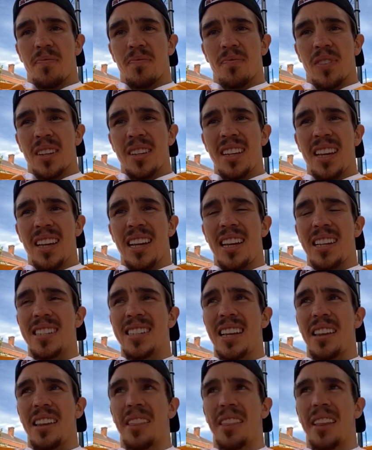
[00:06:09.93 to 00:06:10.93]
Yeah, listen,
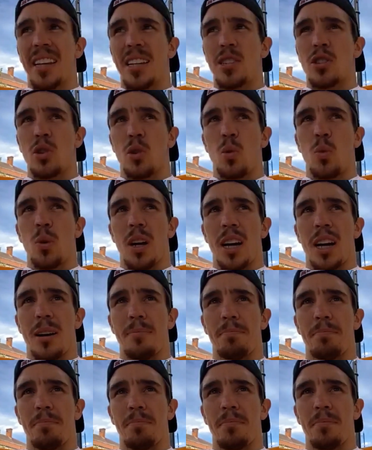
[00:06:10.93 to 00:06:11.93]
I think so.
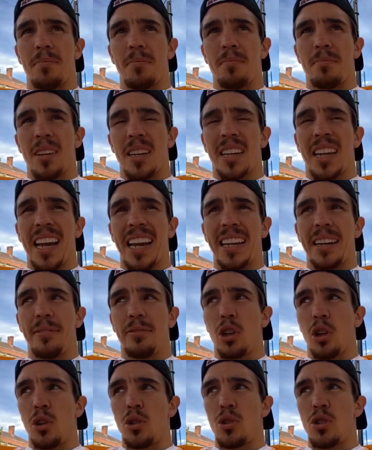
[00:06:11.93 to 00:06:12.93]
It kind of
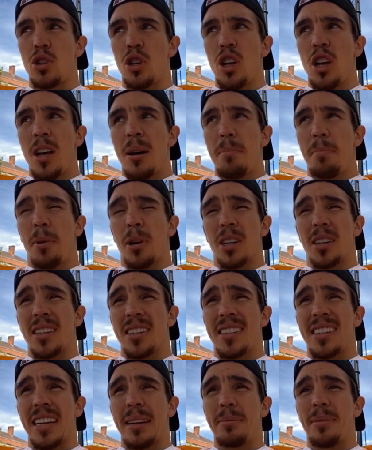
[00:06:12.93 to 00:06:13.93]
does. But at the
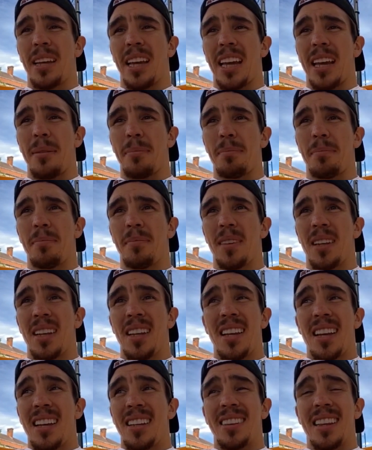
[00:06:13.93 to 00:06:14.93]
same time,
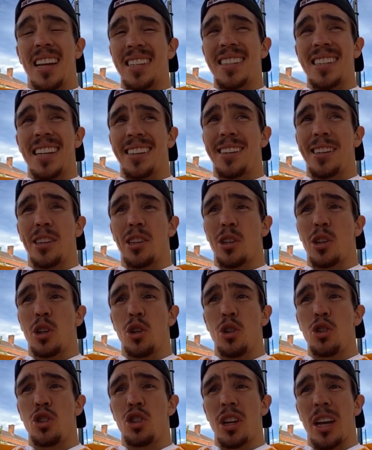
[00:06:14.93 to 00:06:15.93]
that's not the
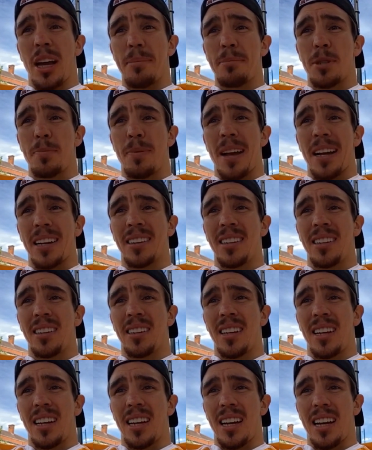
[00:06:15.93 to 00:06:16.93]
Takoucht I'm
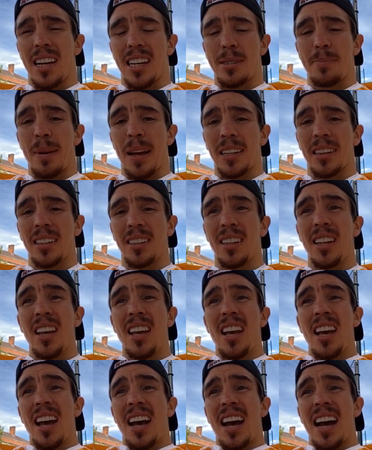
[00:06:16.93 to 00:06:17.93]
expecting.
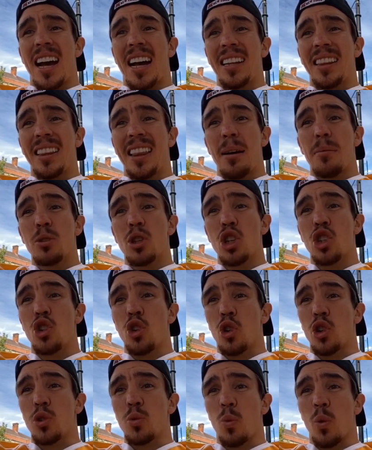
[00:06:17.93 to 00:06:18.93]
And that was
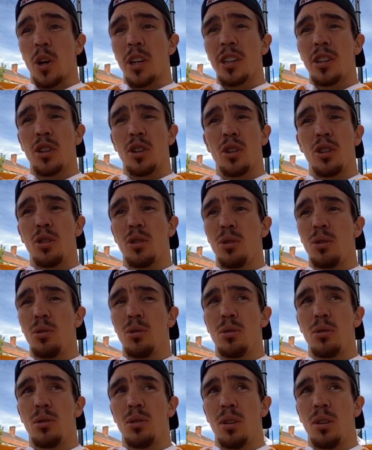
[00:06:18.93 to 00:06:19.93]
Josh Warrington who...